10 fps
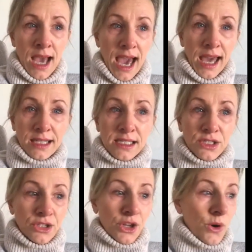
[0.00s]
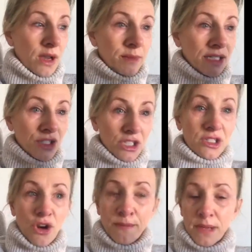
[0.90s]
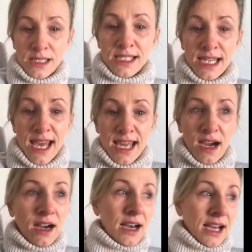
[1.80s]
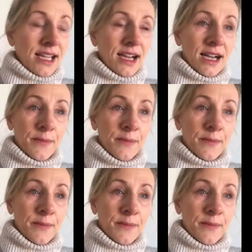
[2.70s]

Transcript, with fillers: And, just on Monday, I